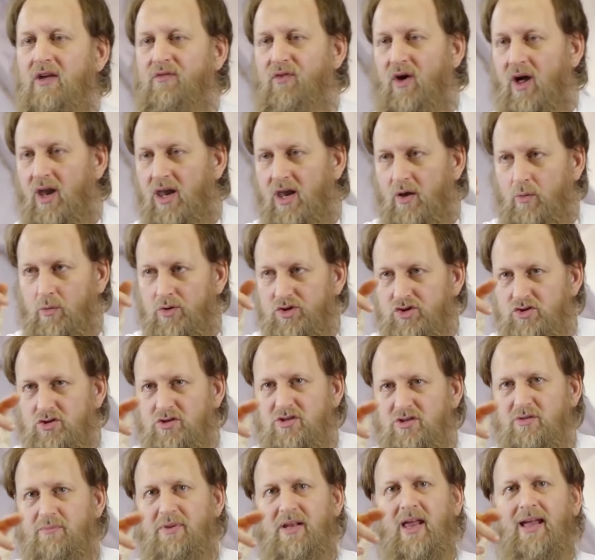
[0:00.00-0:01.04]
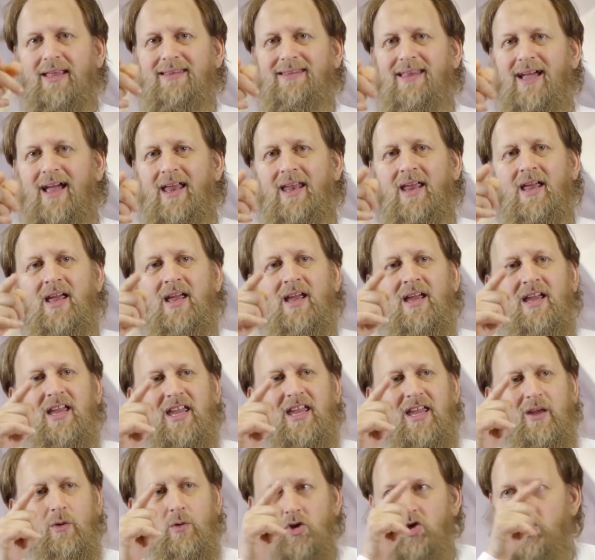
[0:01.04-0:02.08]
if Allah wants you to be like that,
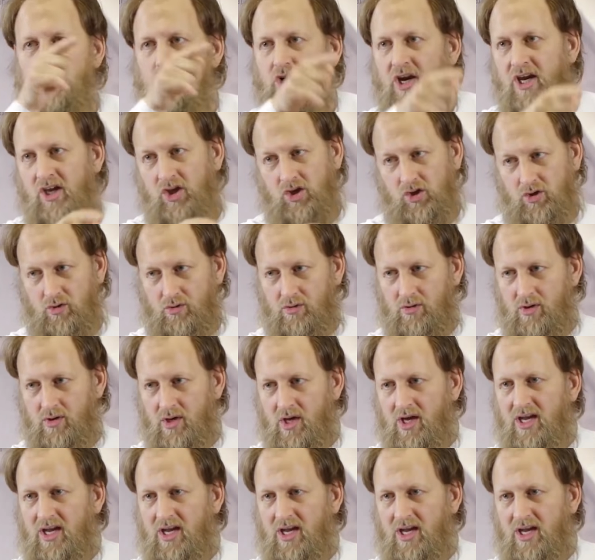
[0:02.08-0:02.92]
He will train you.